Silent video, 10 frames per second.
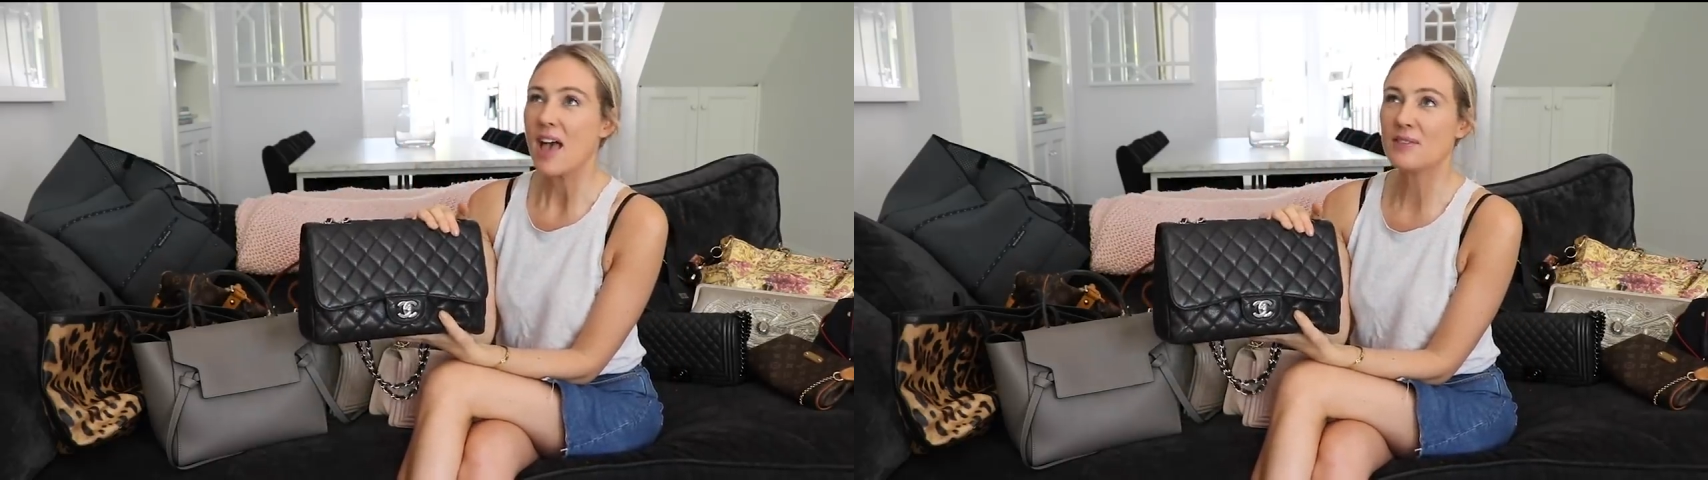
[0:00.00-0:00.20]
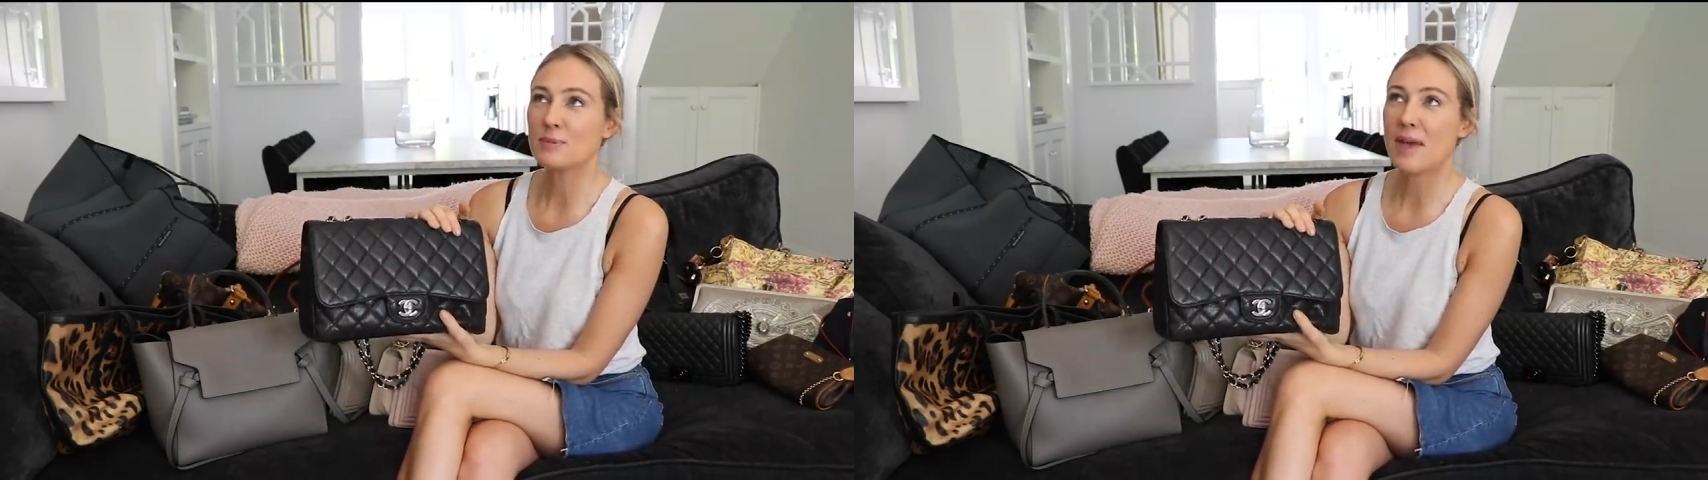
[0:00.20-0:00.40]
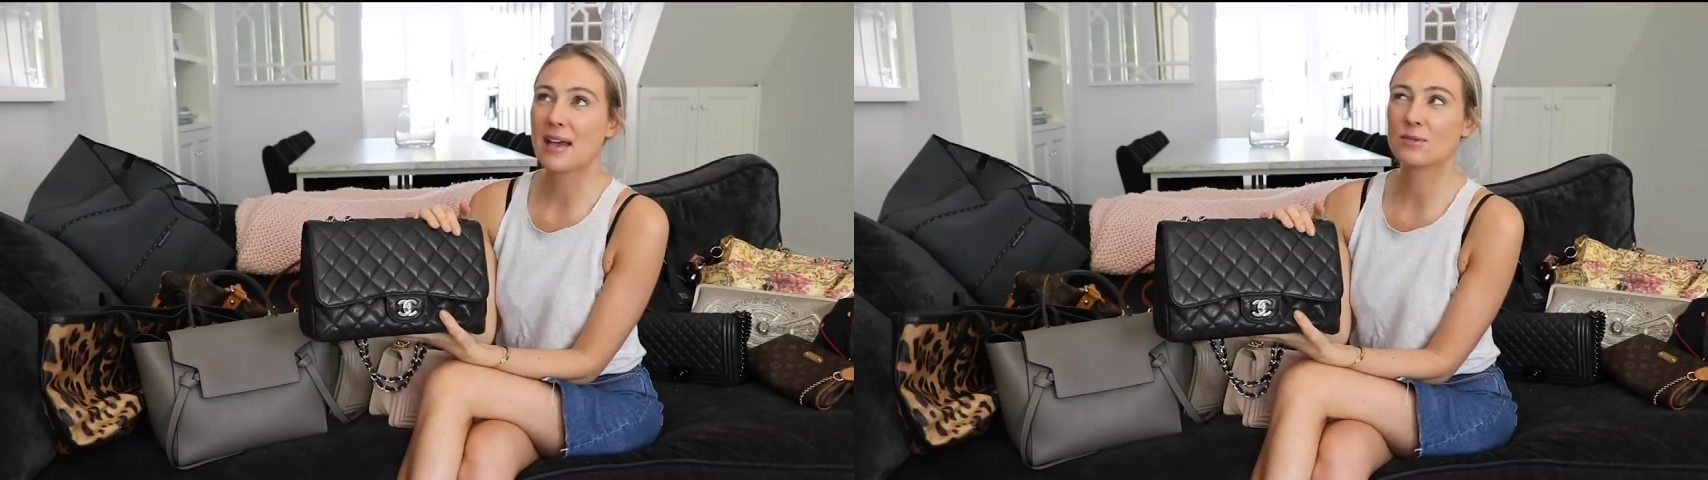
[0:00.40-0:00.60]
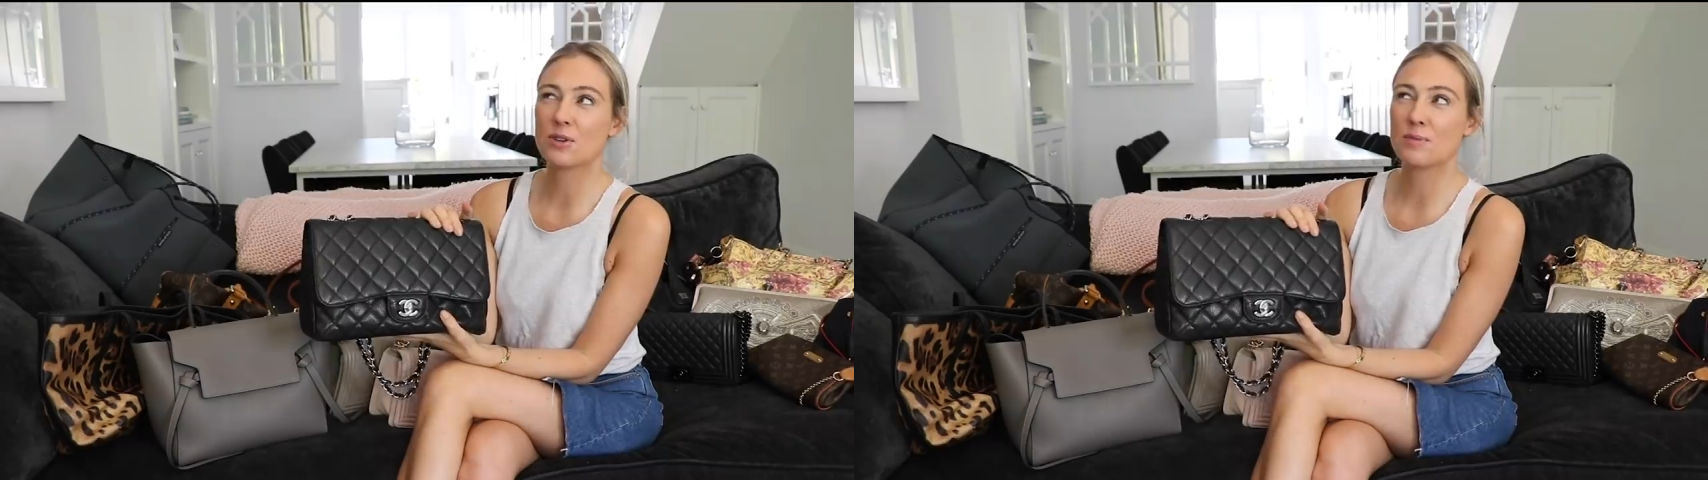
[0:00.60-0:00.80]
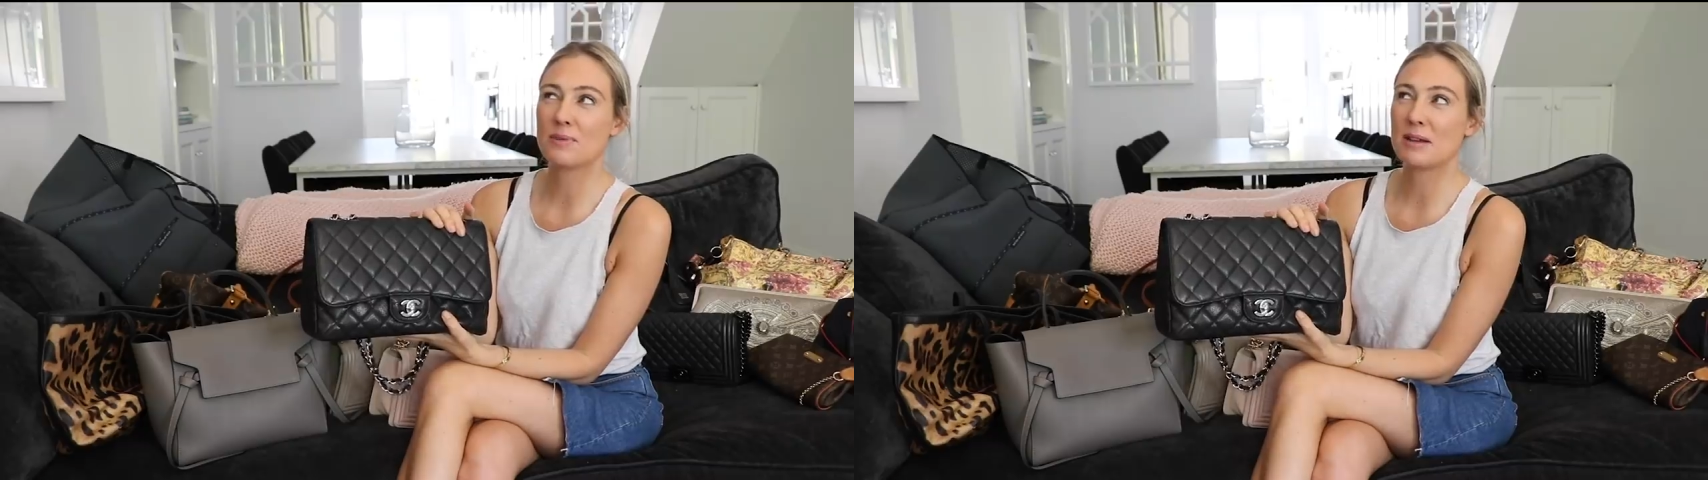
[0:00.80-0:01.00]
And this bag
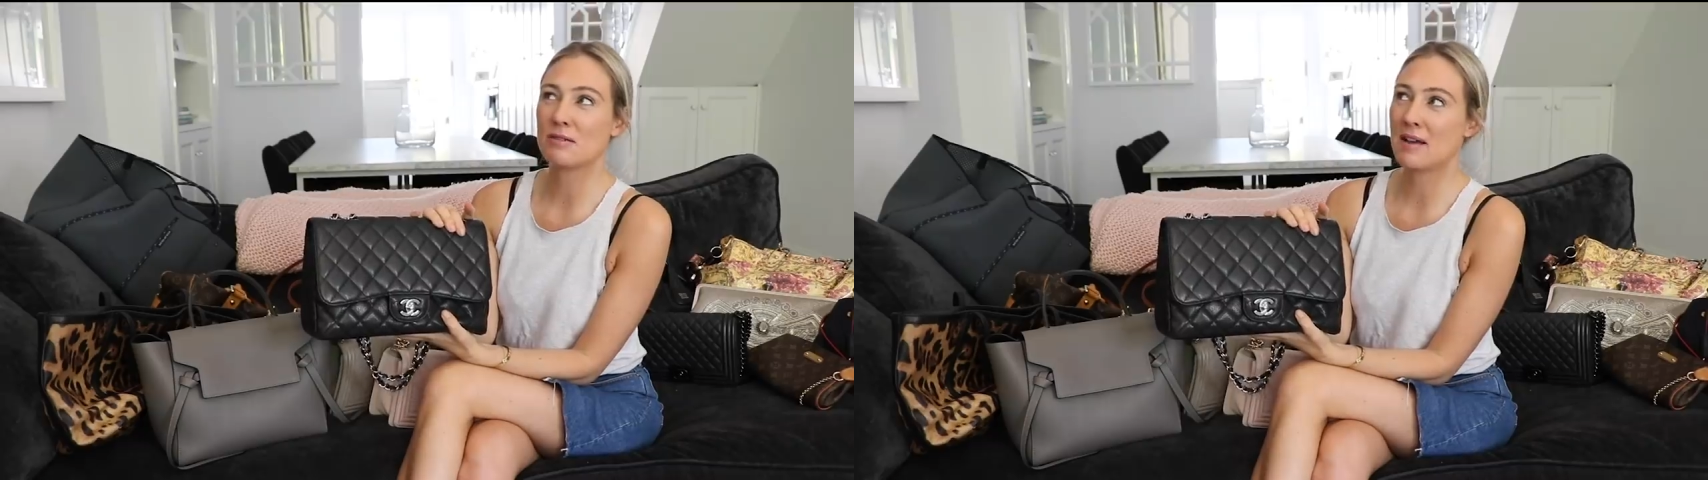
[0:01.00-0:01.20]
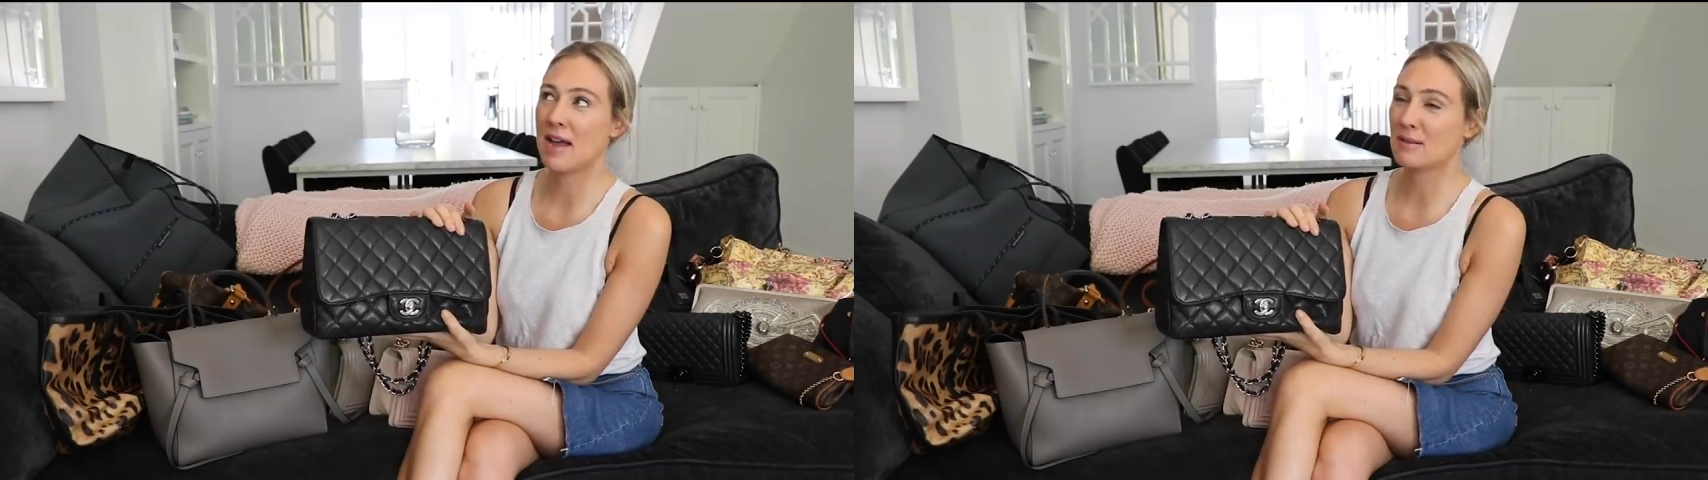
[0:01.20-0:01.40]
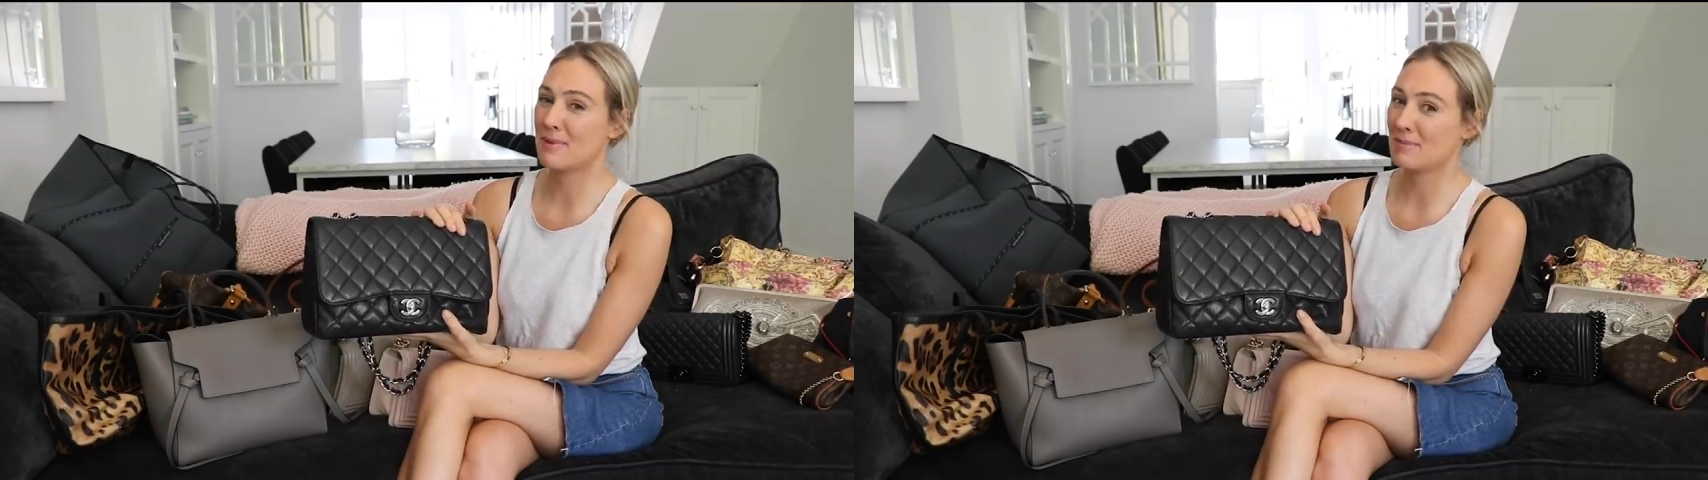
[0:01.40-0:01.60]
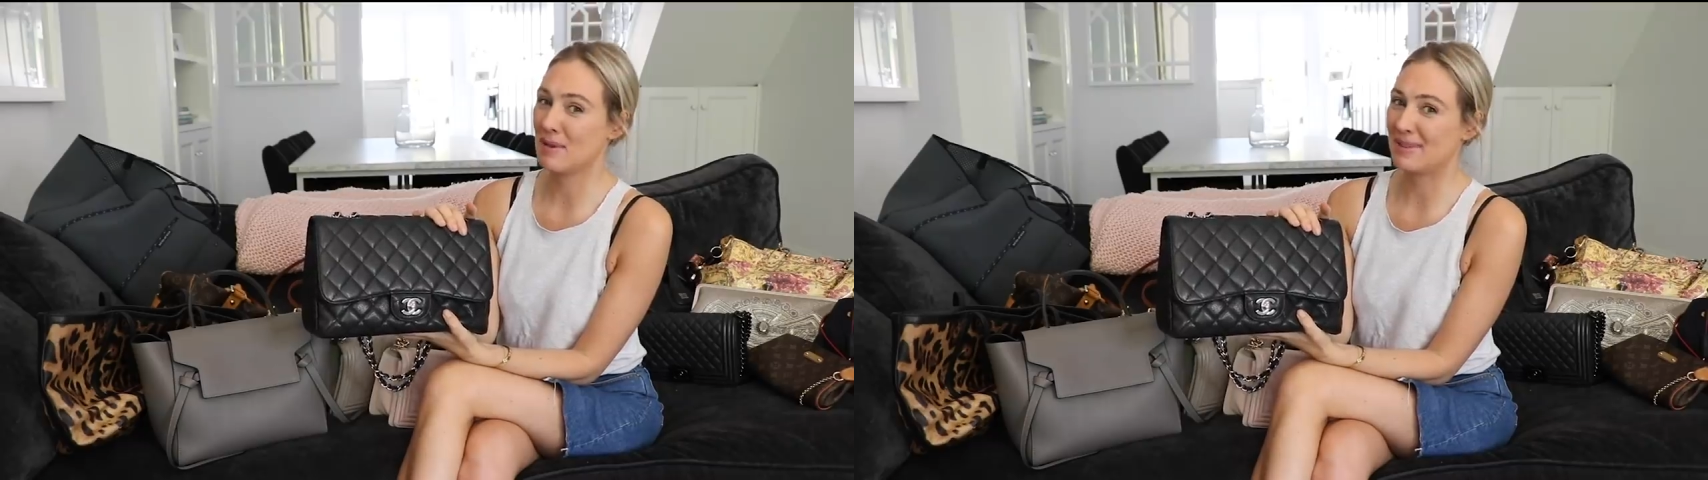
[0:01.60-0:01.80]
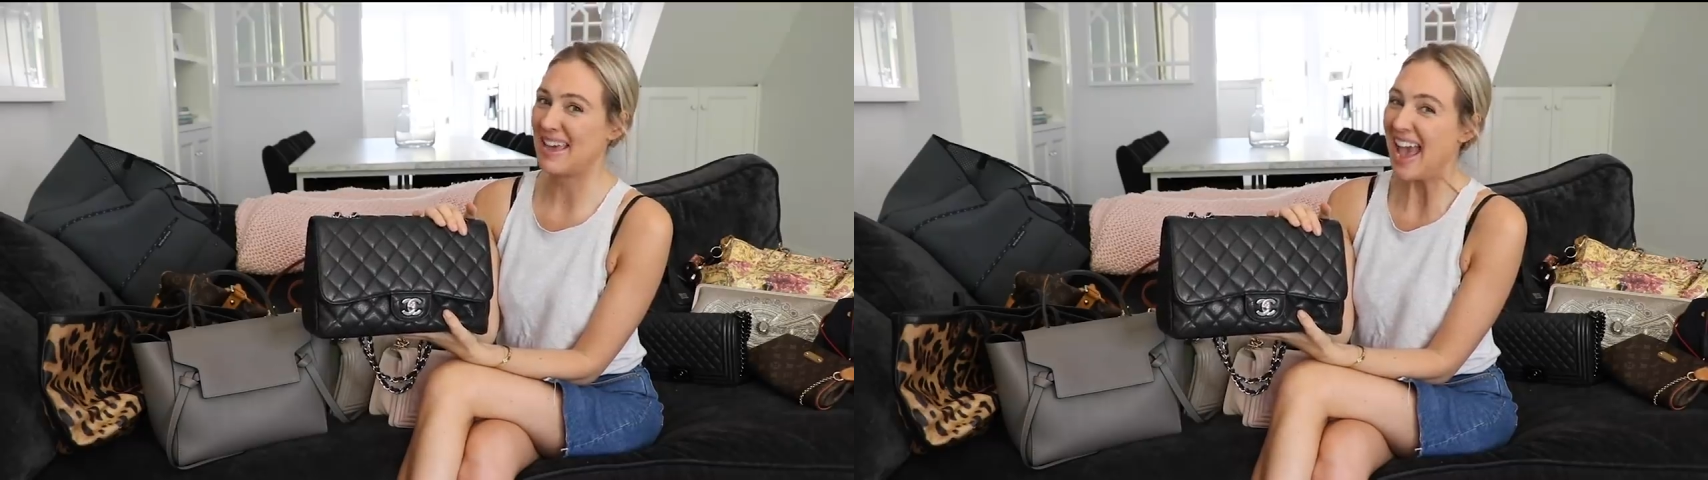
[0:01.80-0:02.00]
got to be around about maybe